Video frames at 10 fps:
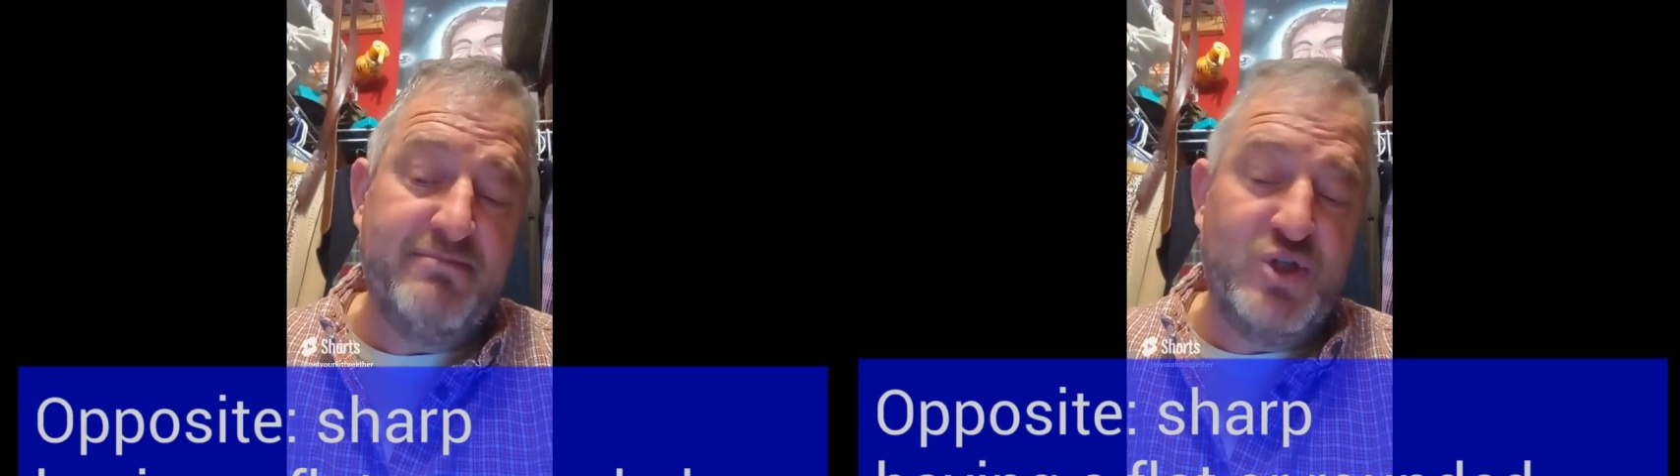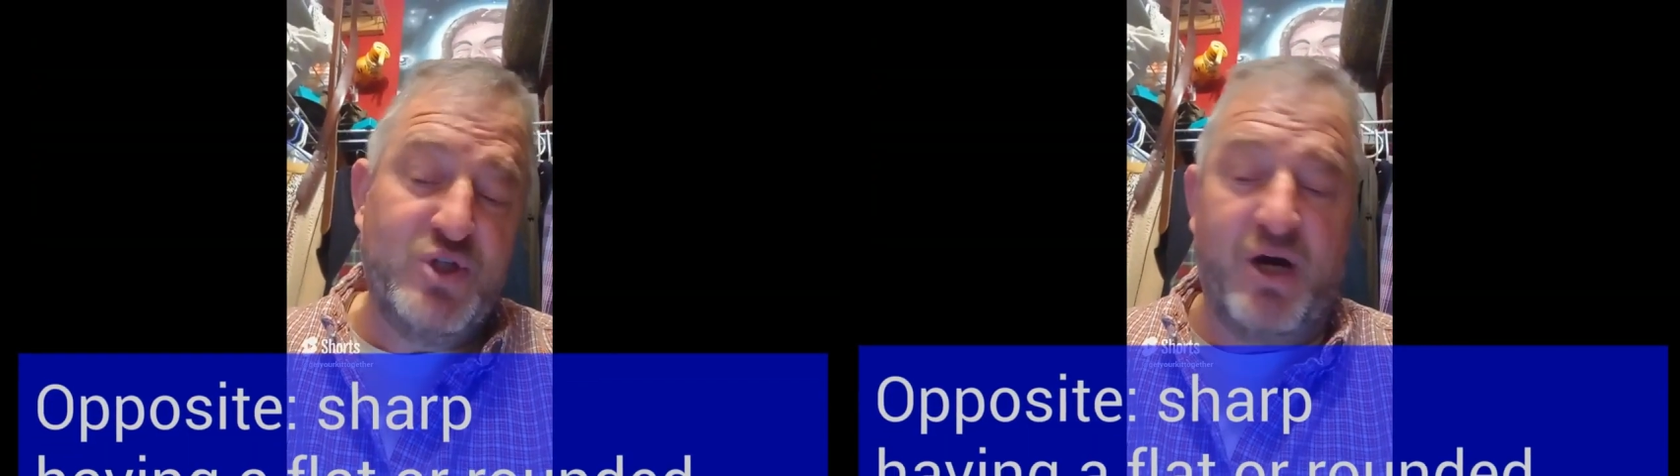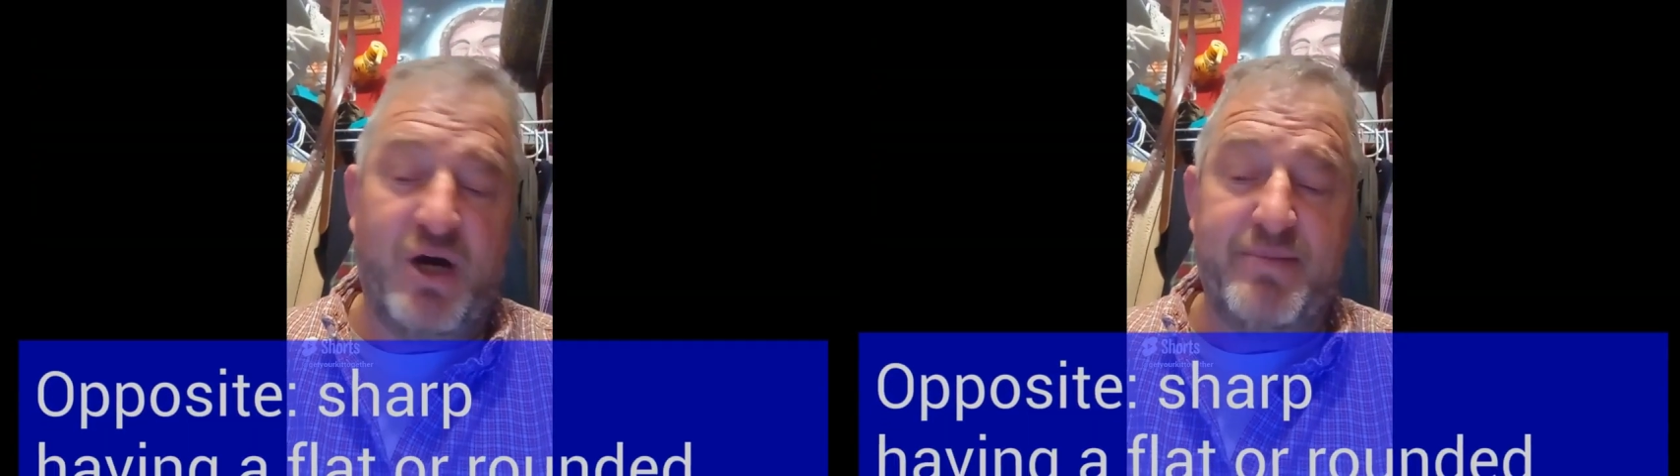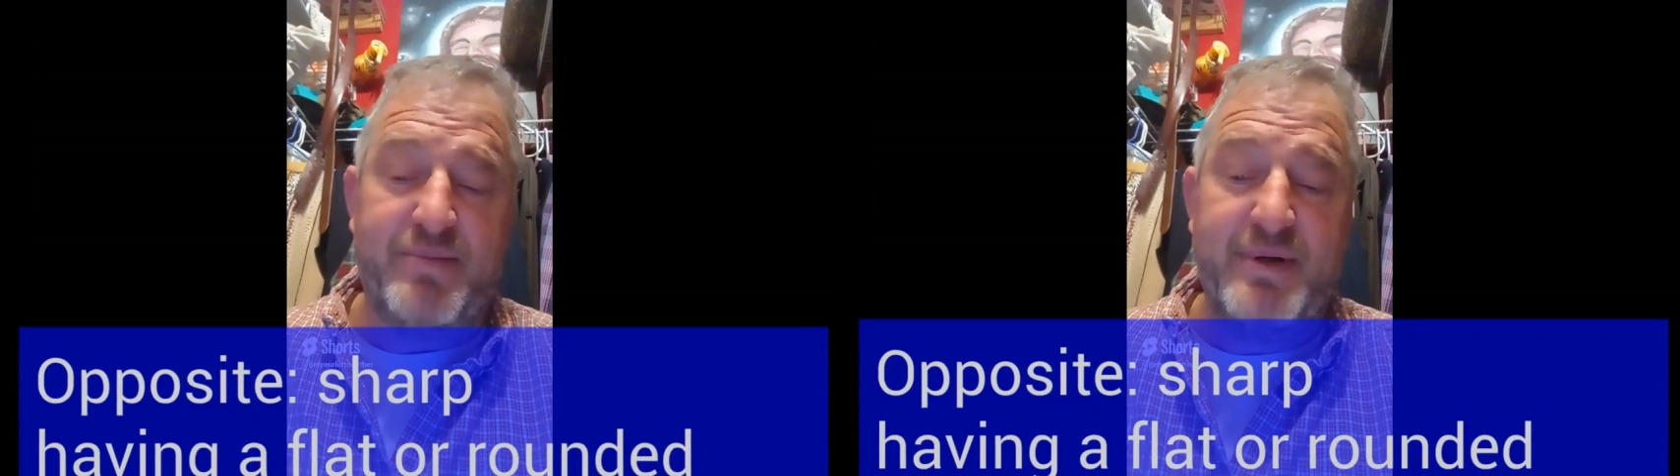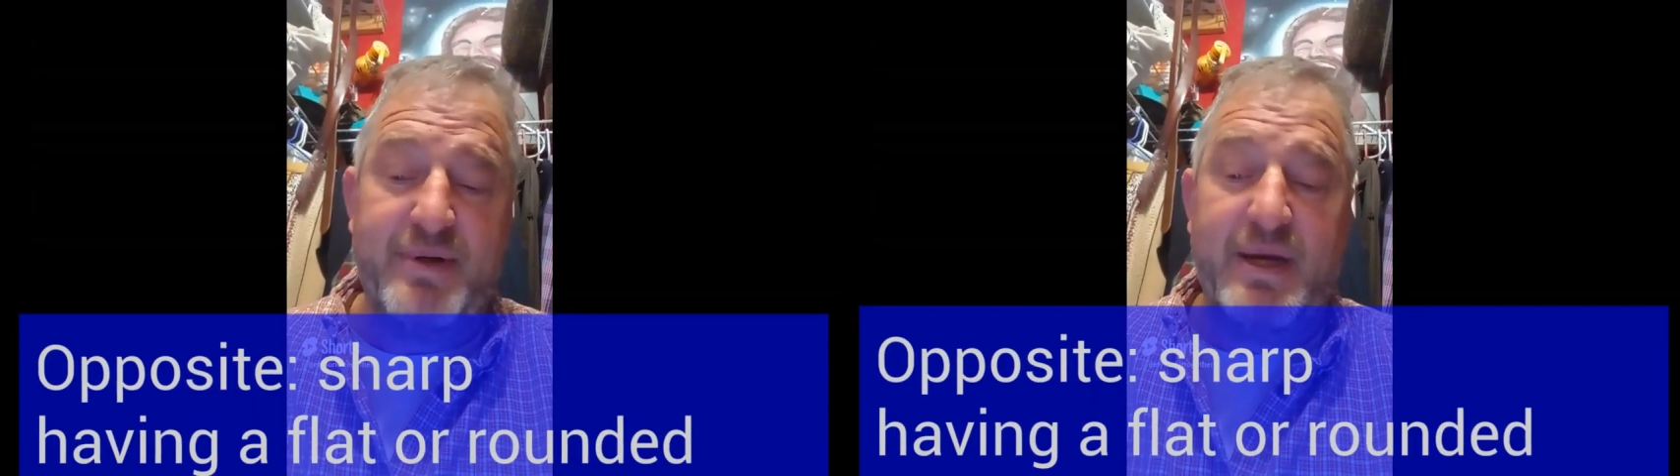sharp.
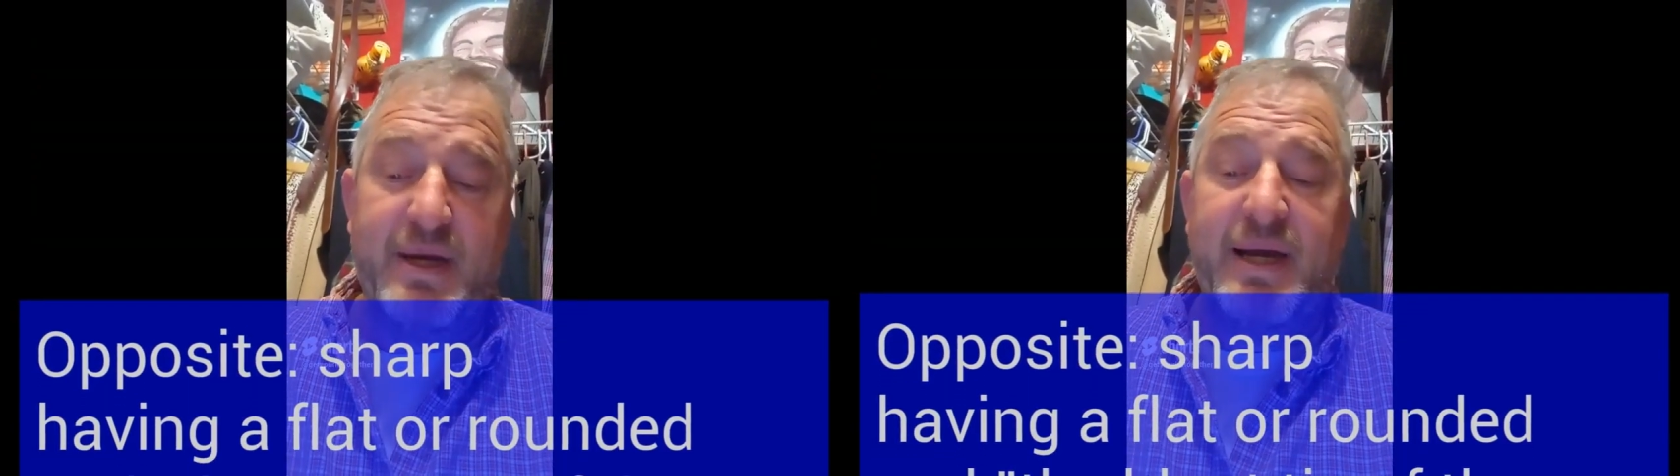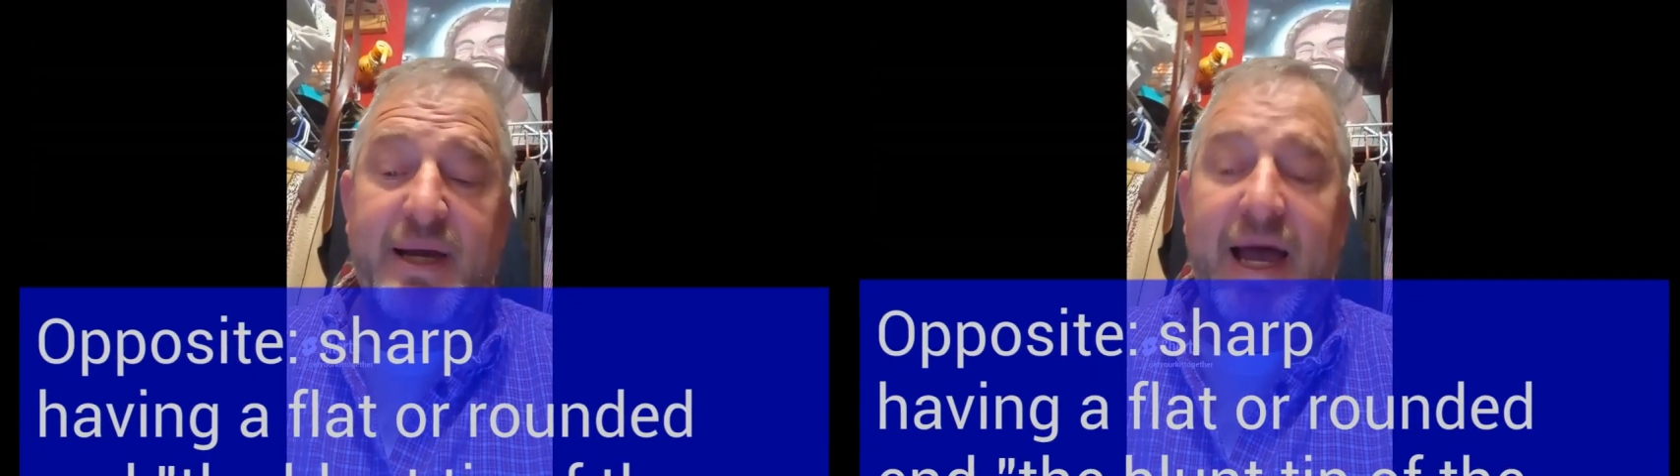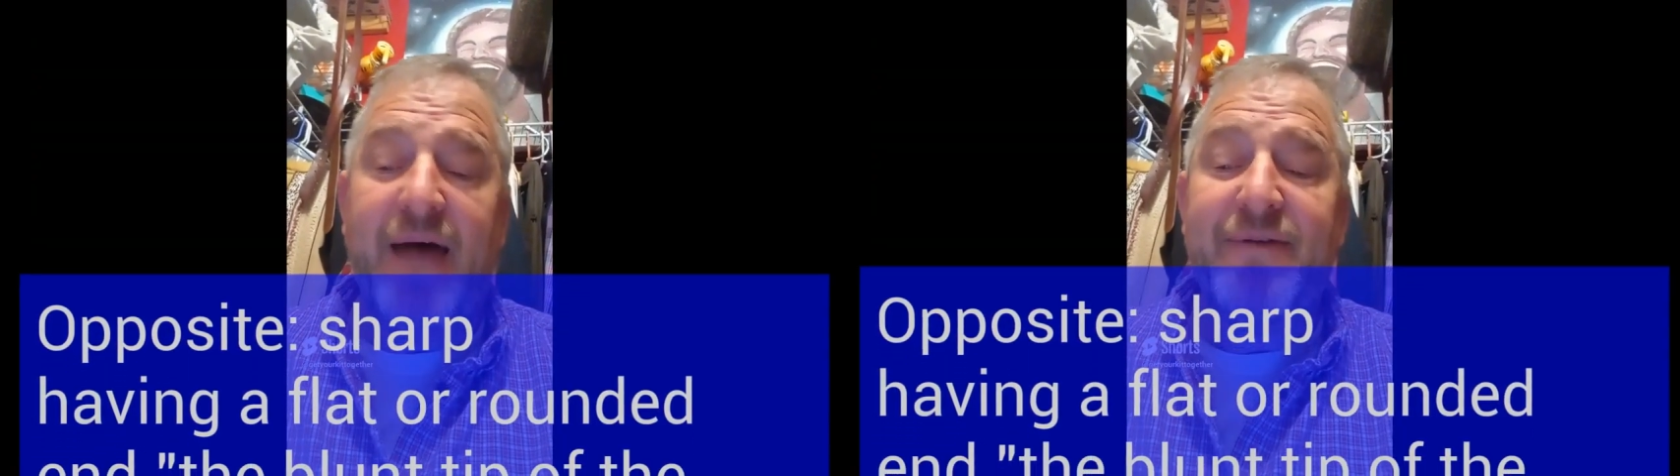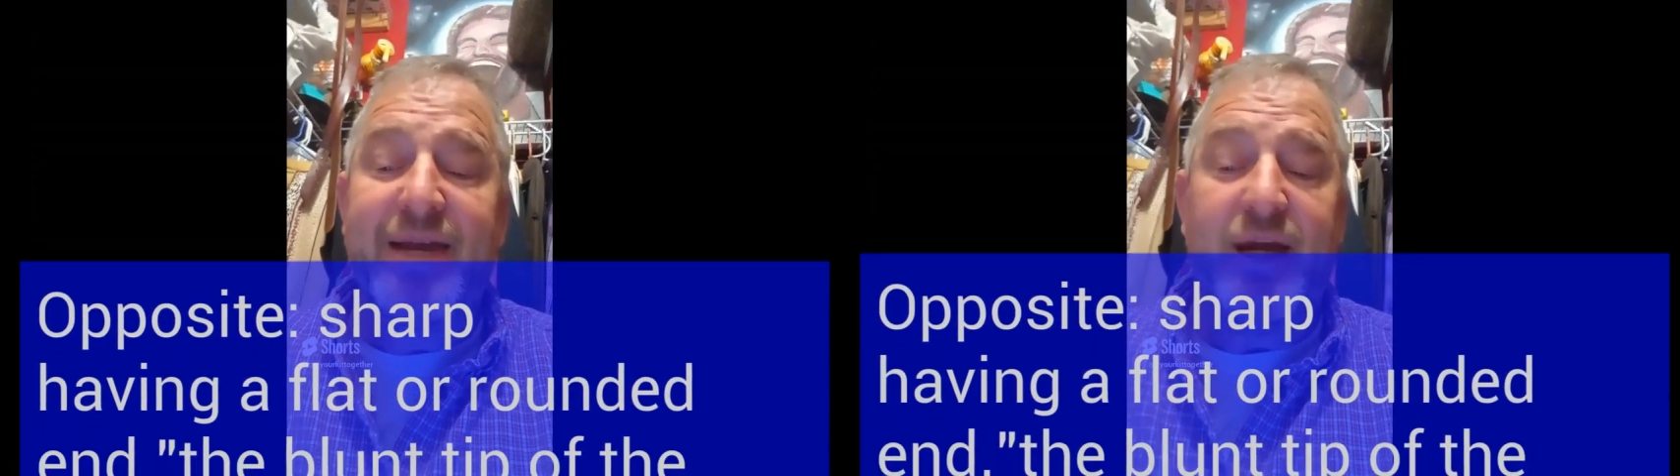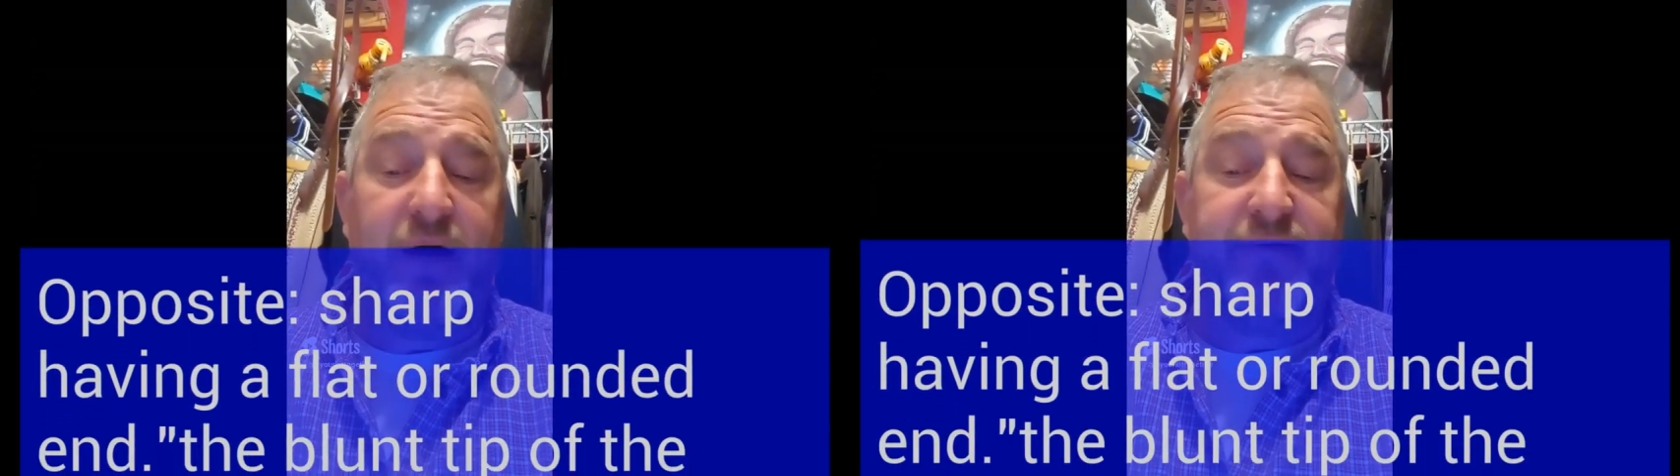
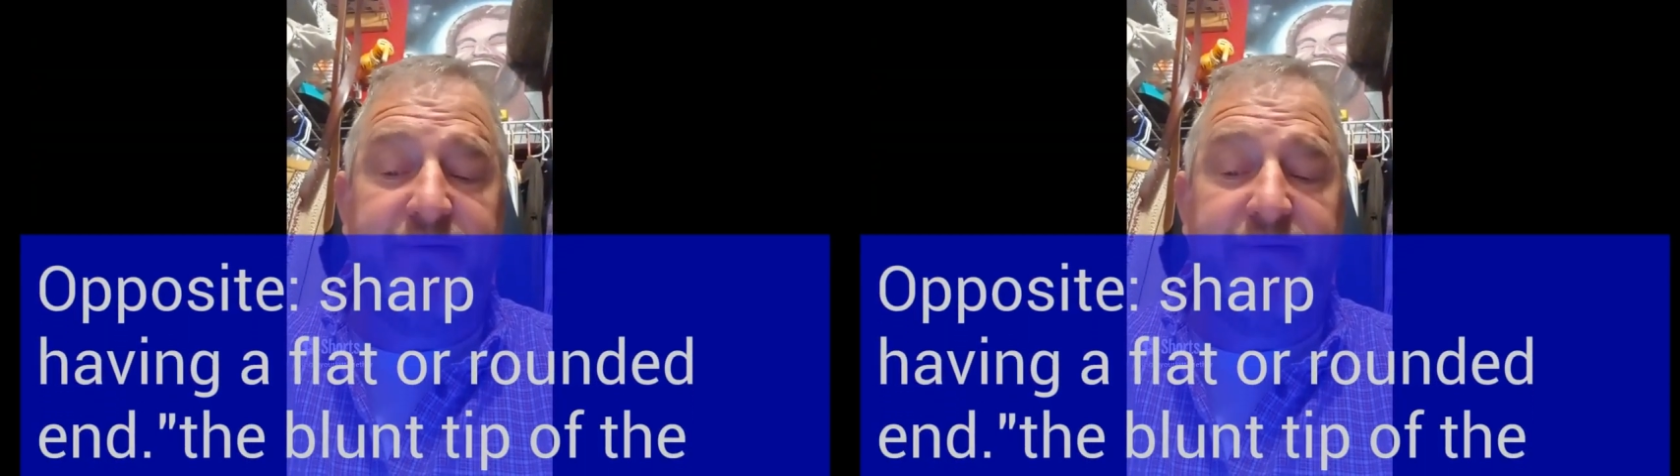Having a